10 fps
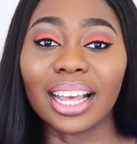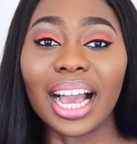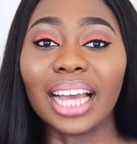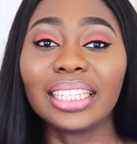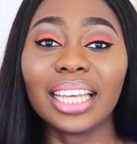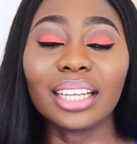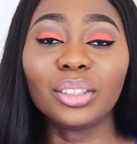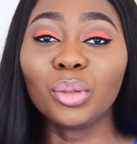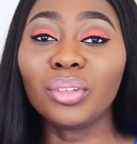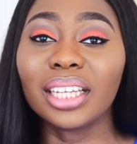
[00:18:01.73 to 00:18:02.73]
And yeah,
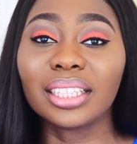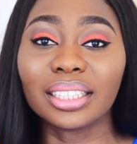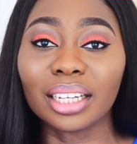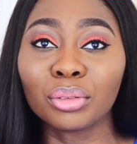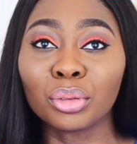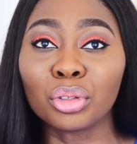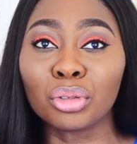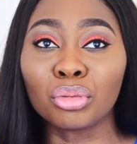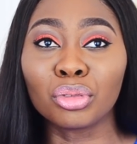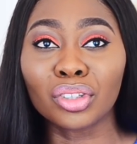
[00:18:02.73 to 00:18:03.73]
don't let the devil
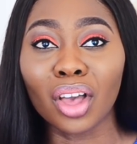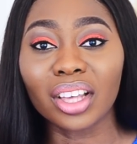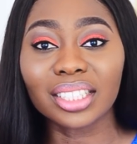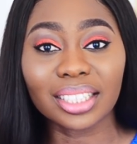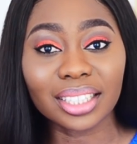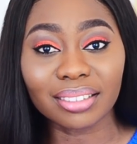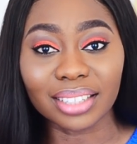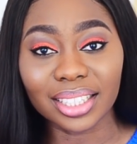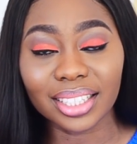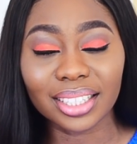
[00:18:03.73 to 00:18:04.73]
use
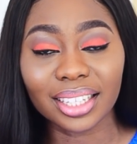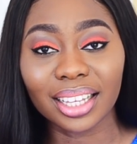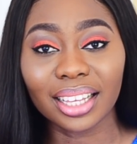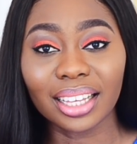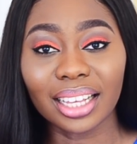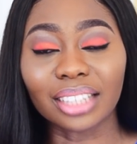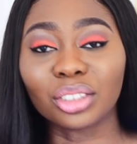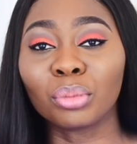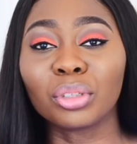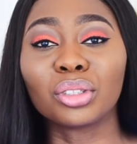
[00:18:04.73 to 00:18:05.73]
secrets as
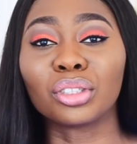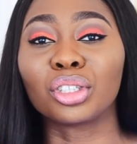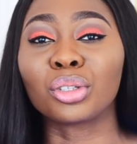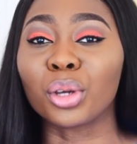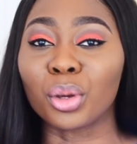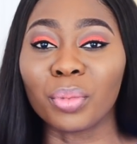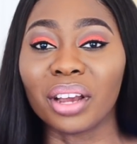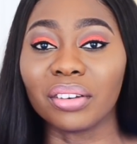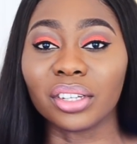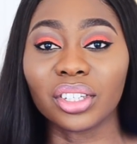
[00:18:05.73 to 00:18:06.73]
something to destroy your
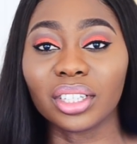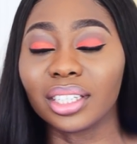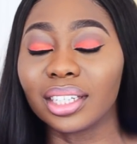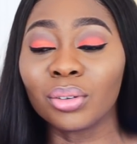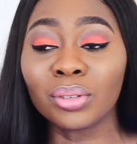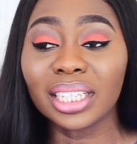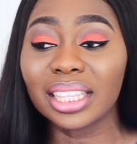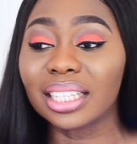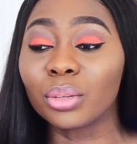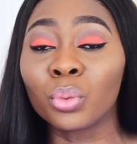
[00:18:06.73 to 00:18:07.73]
marriage. The only
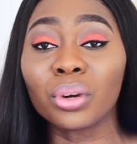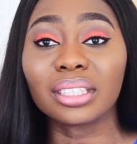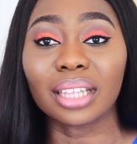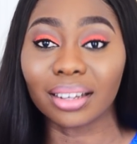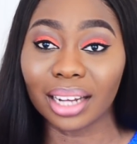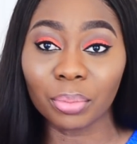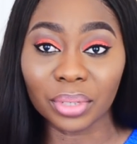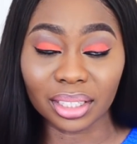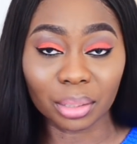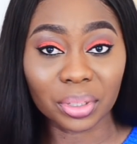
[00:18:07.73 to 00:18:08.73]
thing, the worst that could
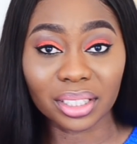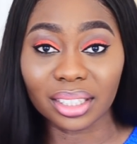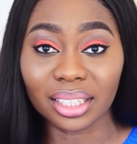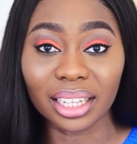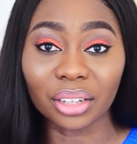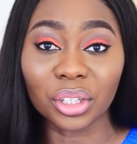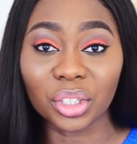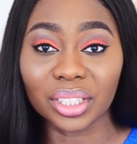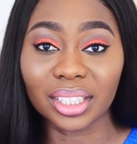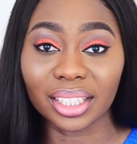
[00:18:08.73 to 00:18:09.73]
happen is the person say they're not
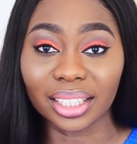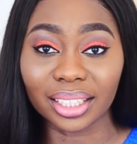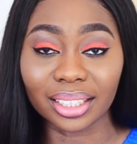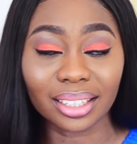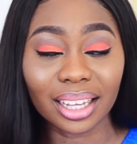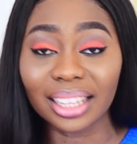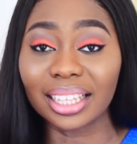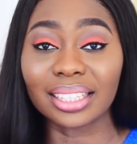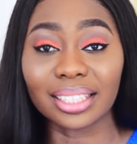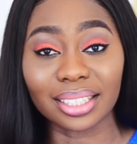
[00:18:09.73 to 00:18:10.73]
interested again, and
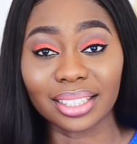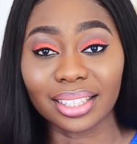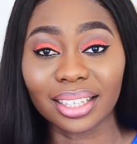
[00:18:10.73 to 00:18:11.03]
that's it.